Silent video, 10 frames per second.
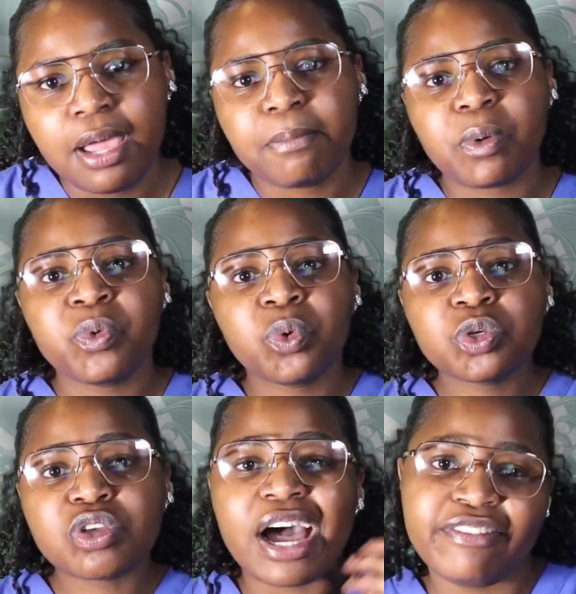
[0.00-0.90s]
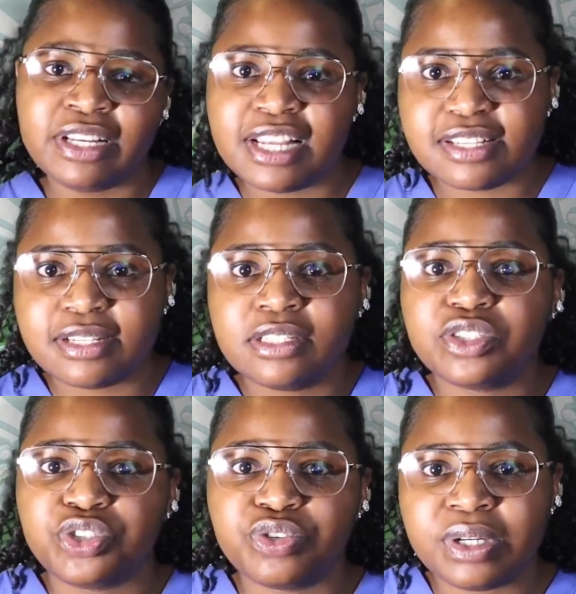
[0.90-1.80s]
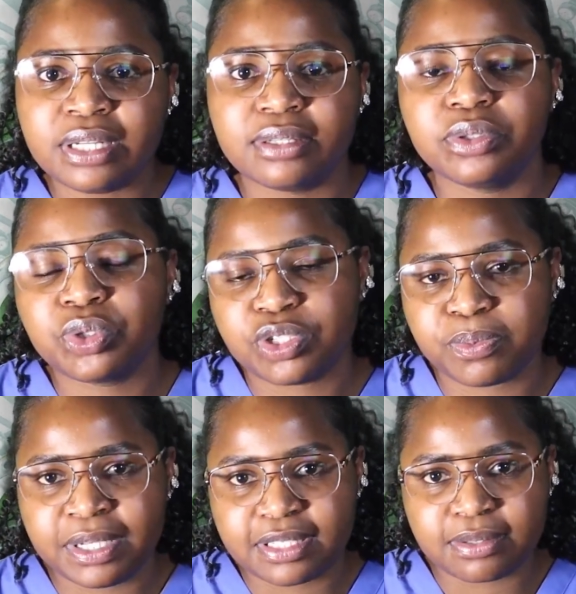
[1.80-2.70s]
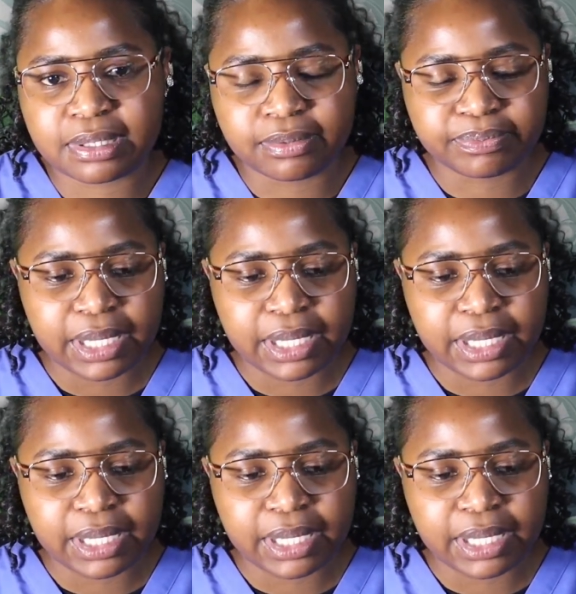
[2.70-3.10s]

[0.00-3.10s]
but we were also having lessons during those weeks as well.